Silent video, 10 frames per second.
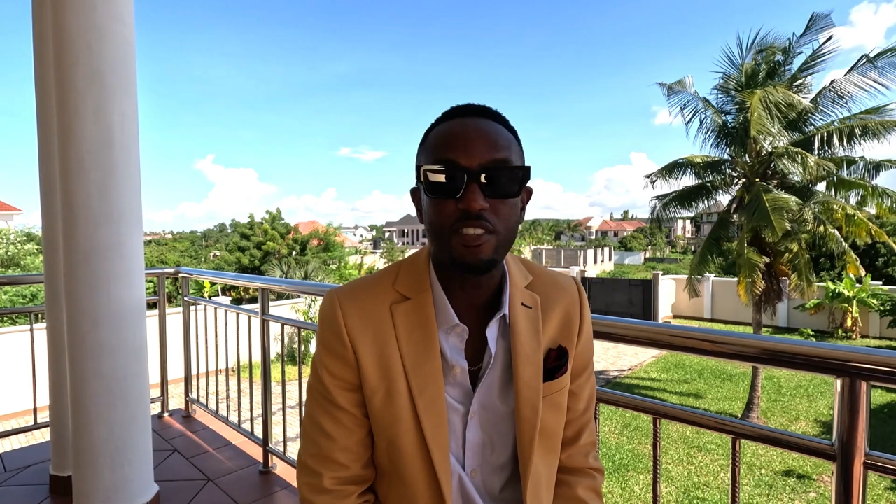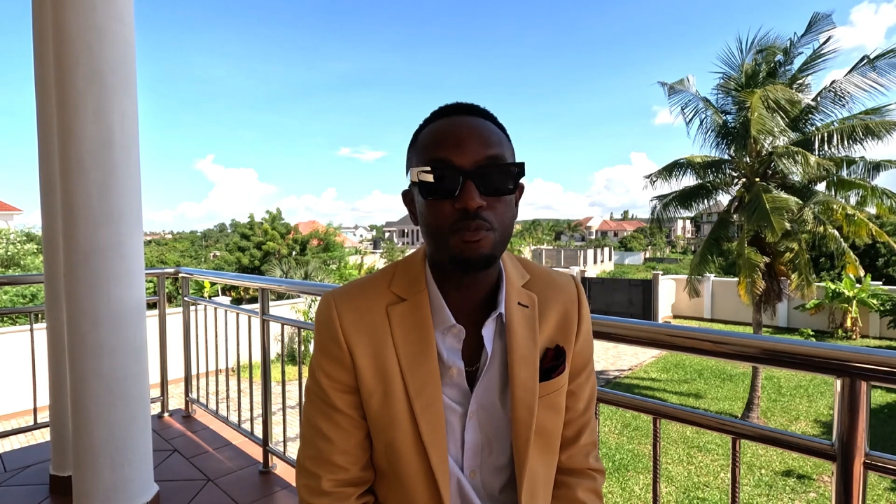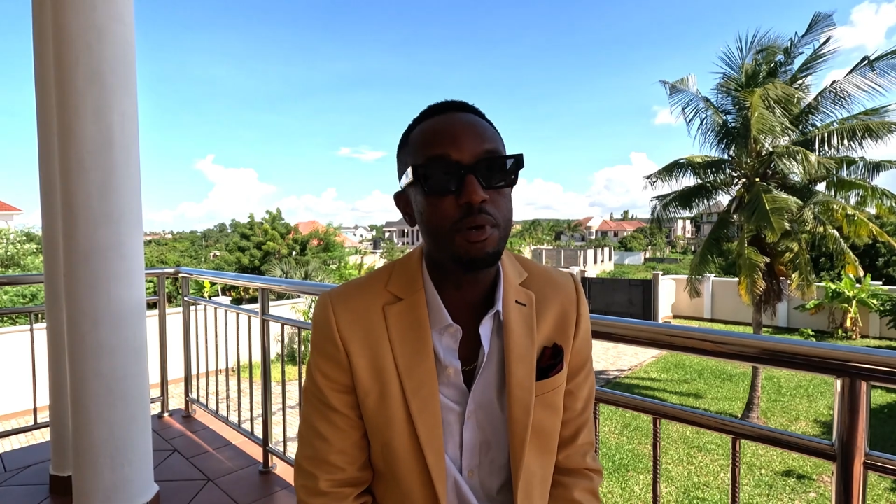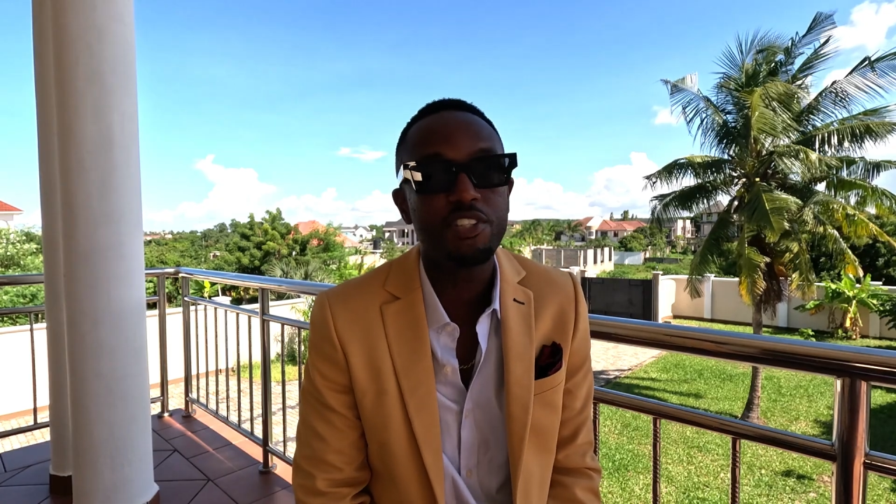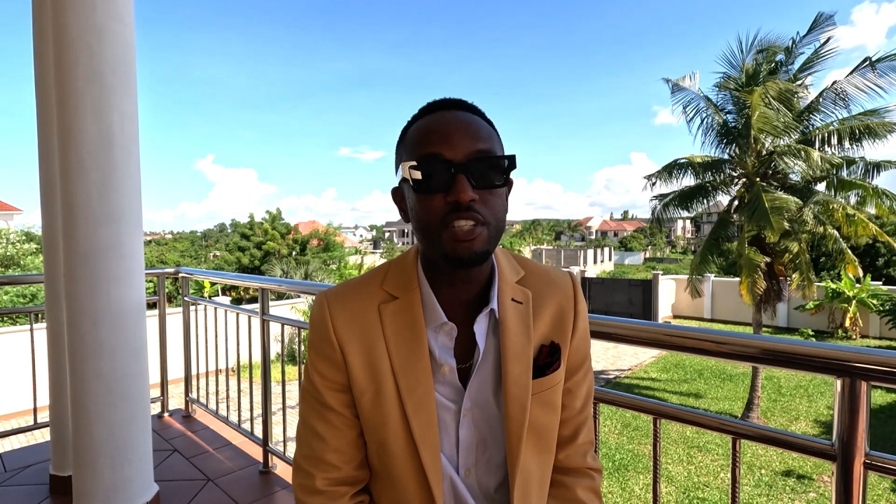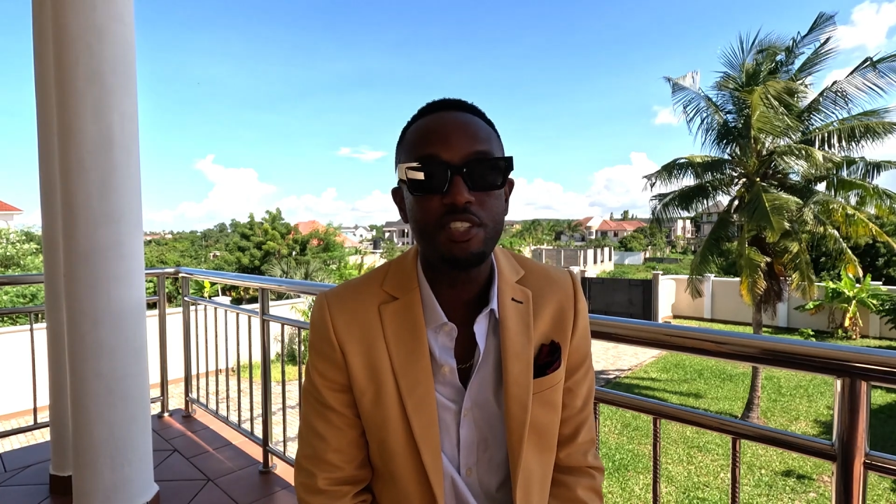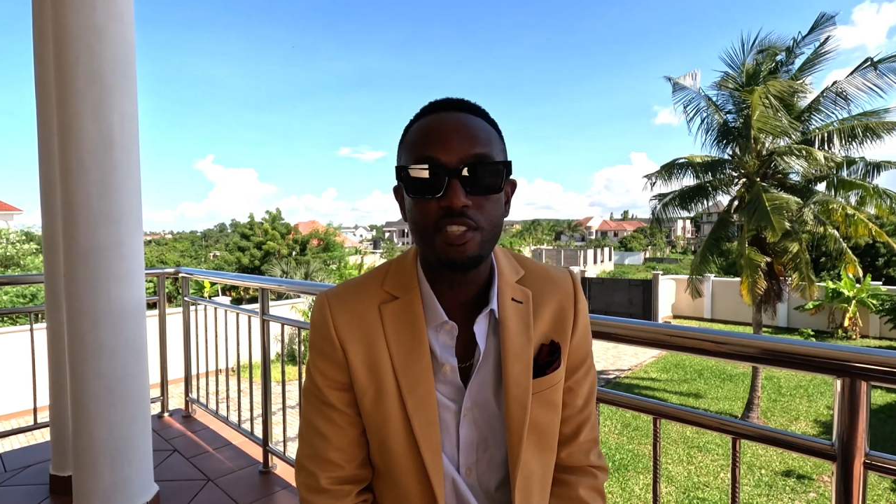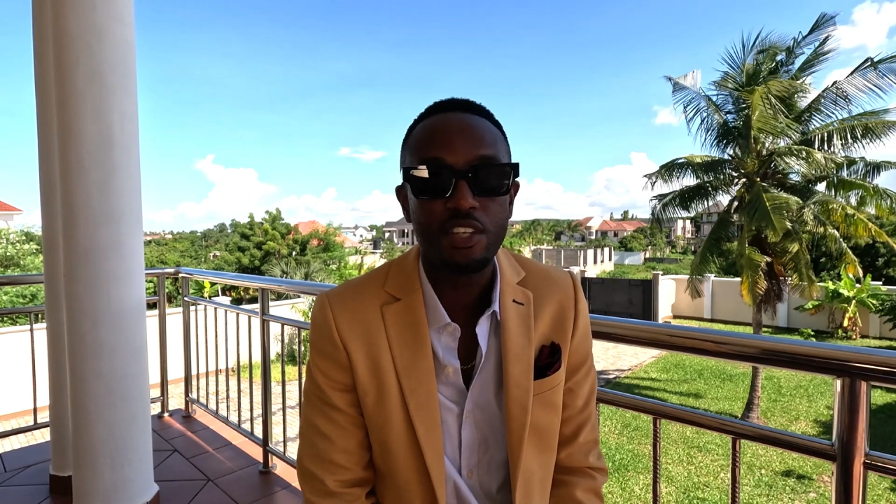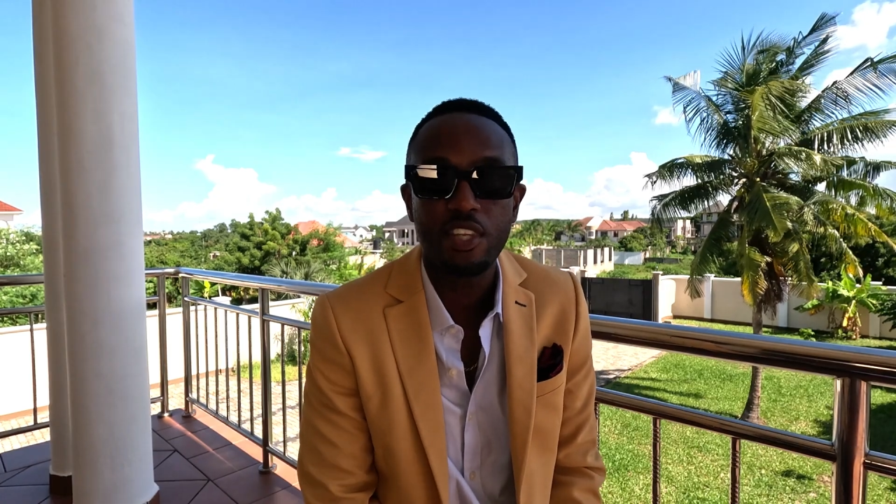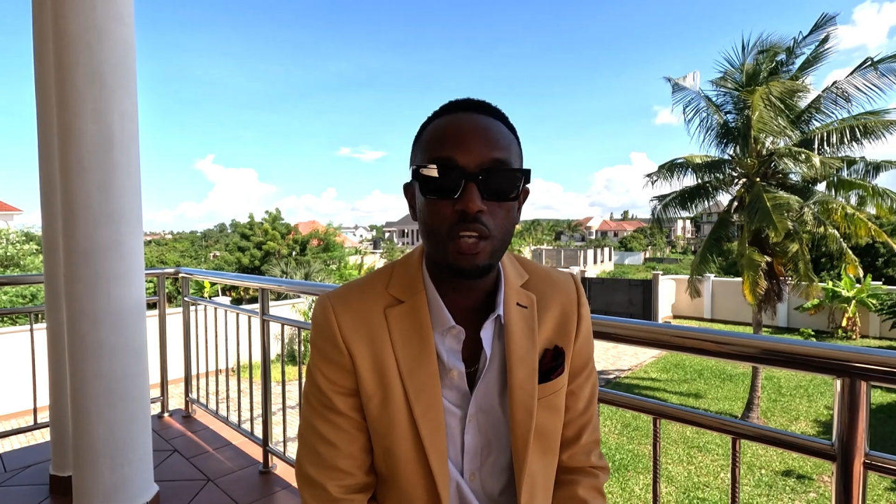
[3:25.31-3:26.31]
is much
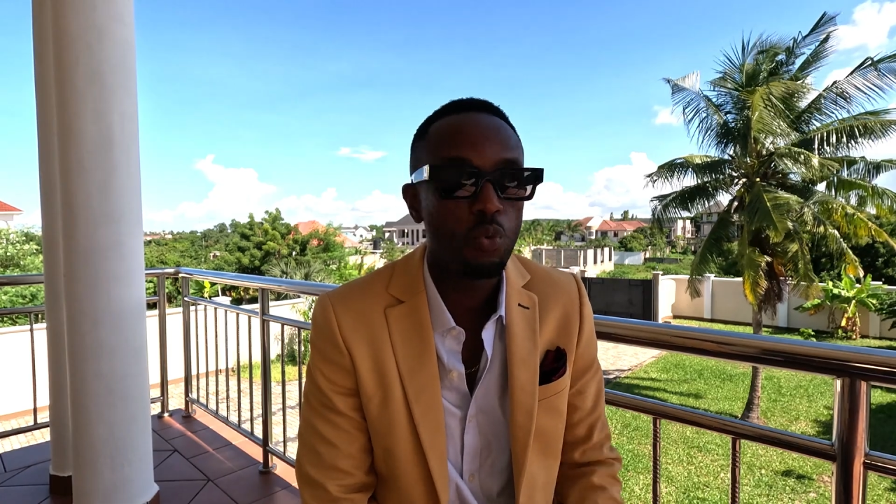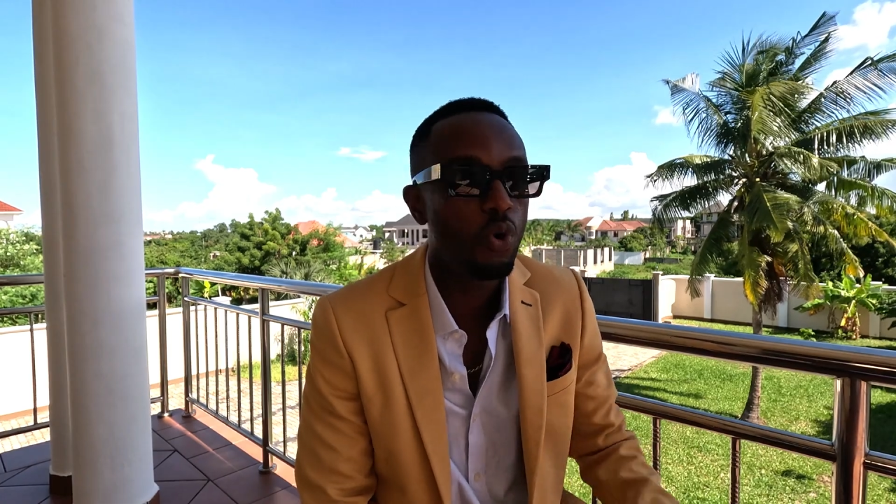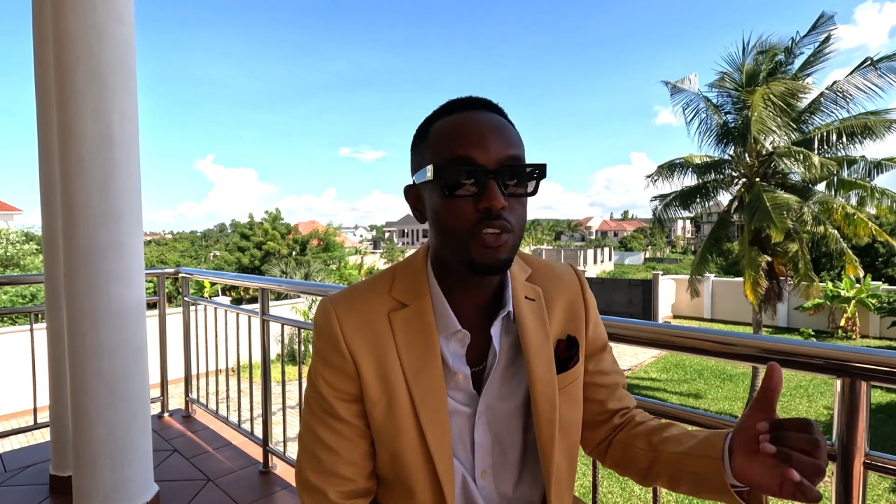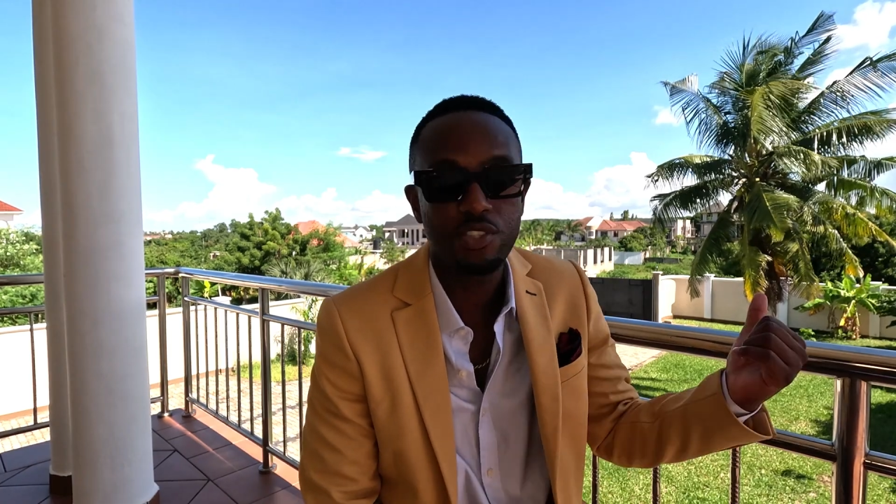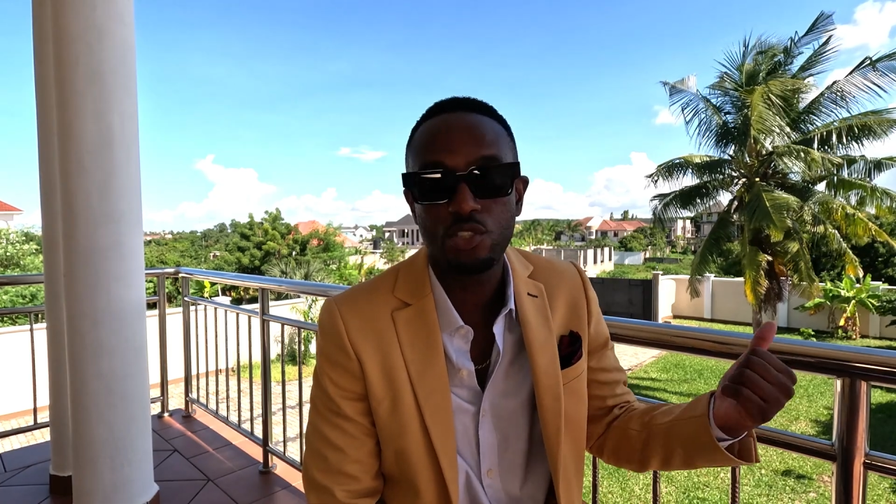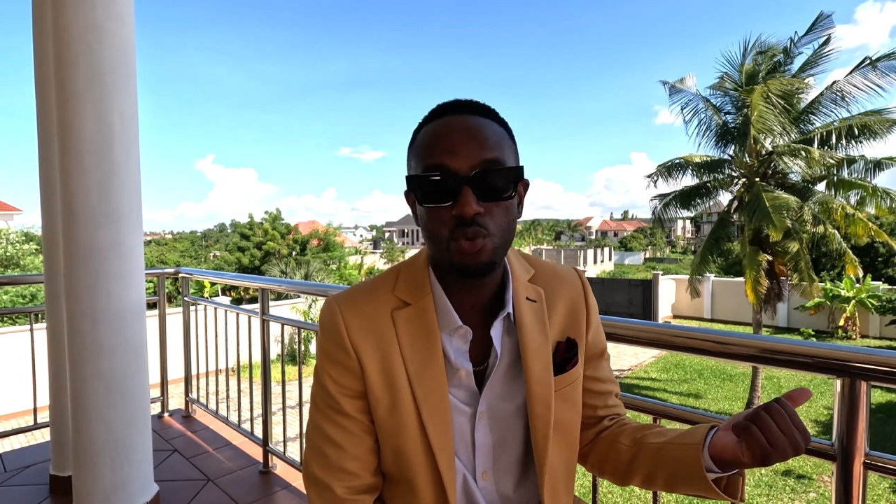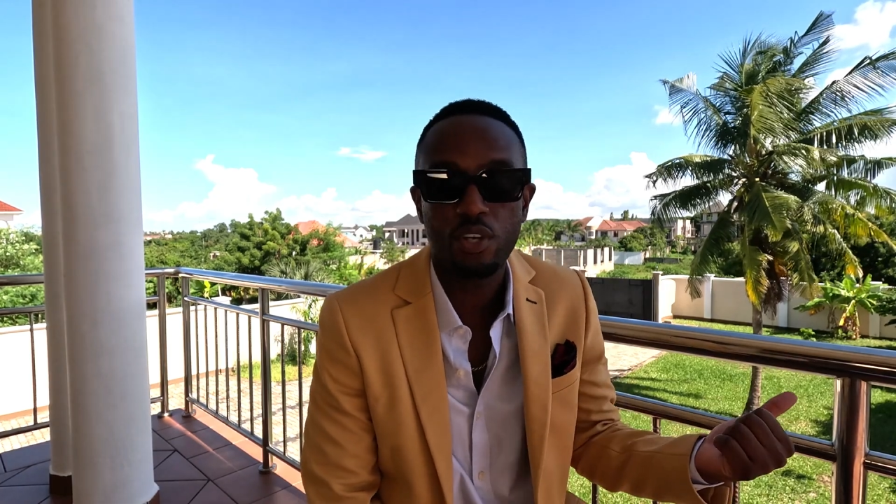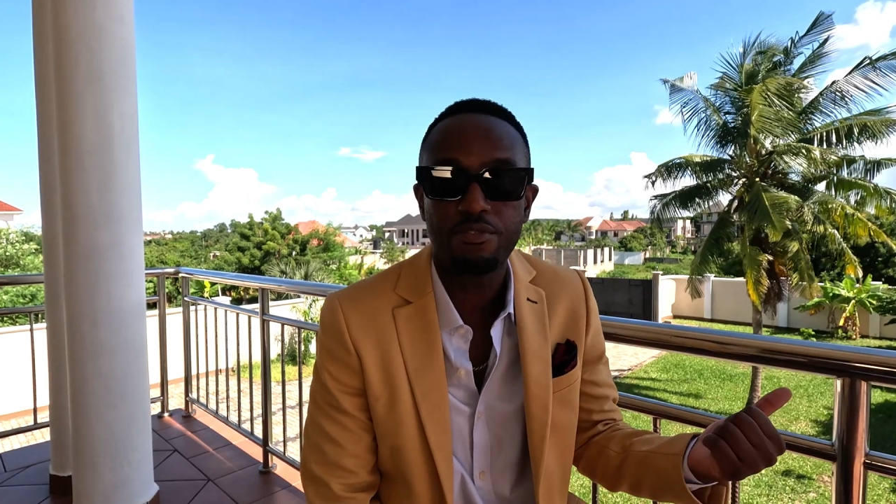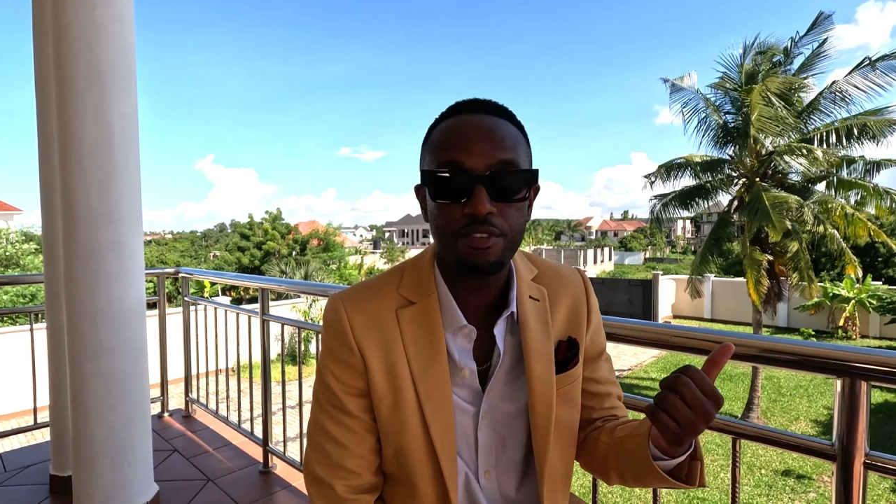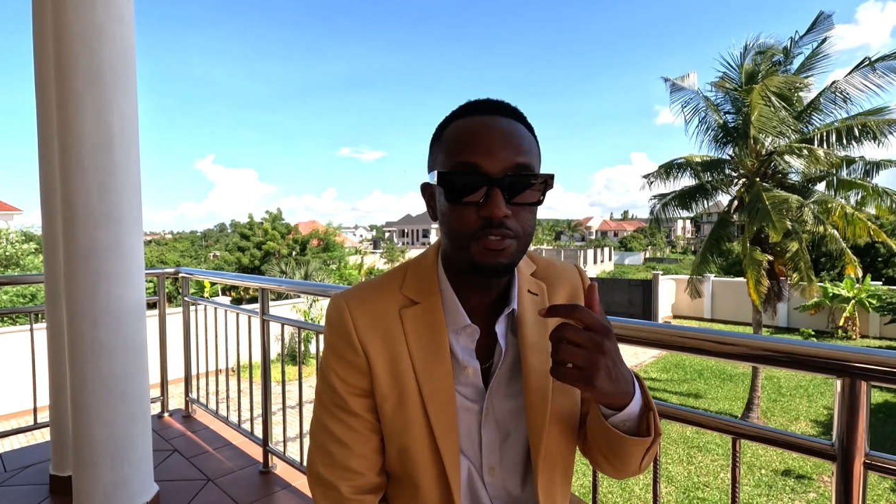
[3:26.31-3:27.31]
easier than it was in
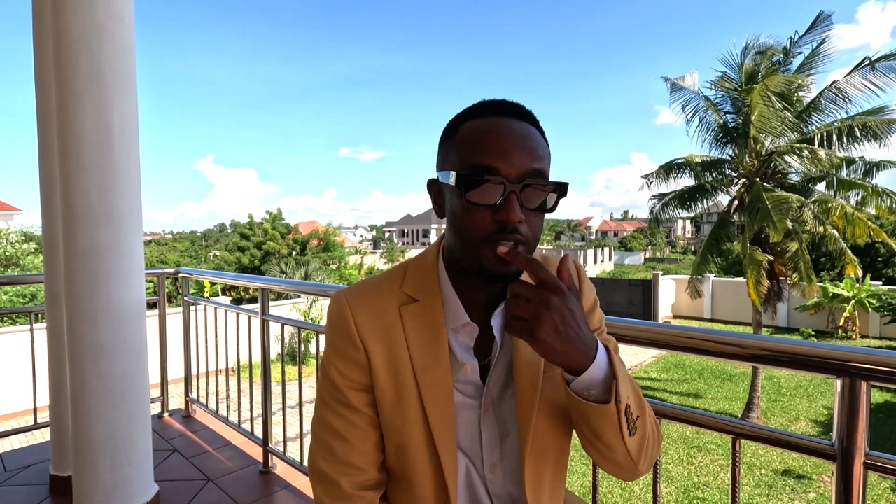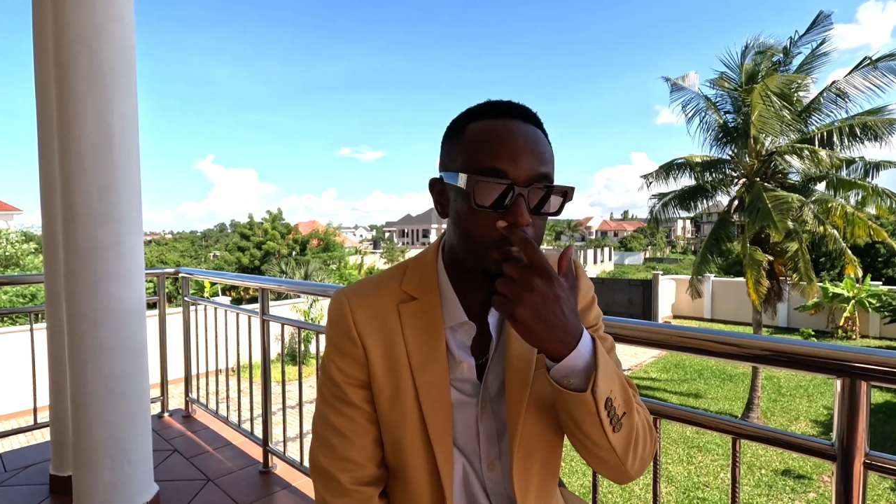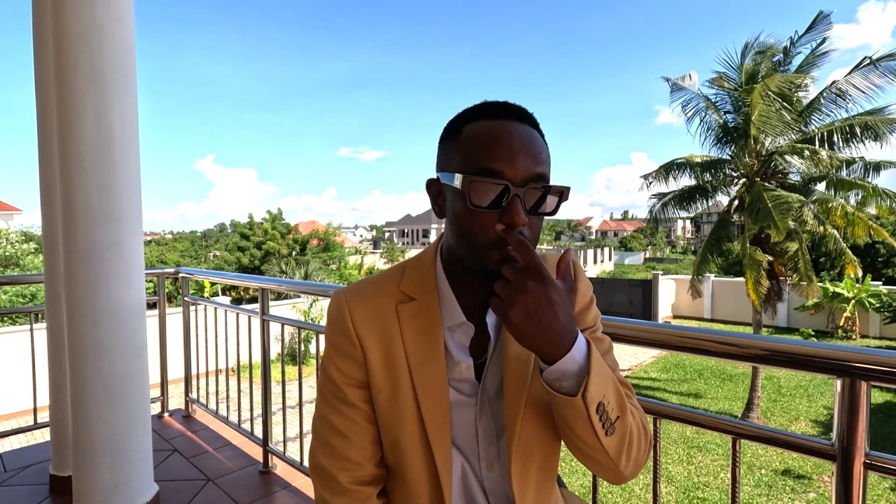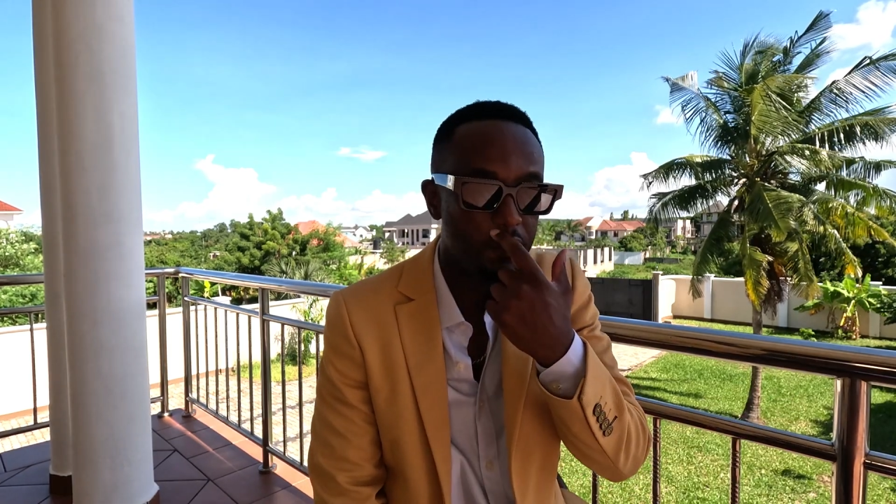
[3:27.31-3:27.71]
2015,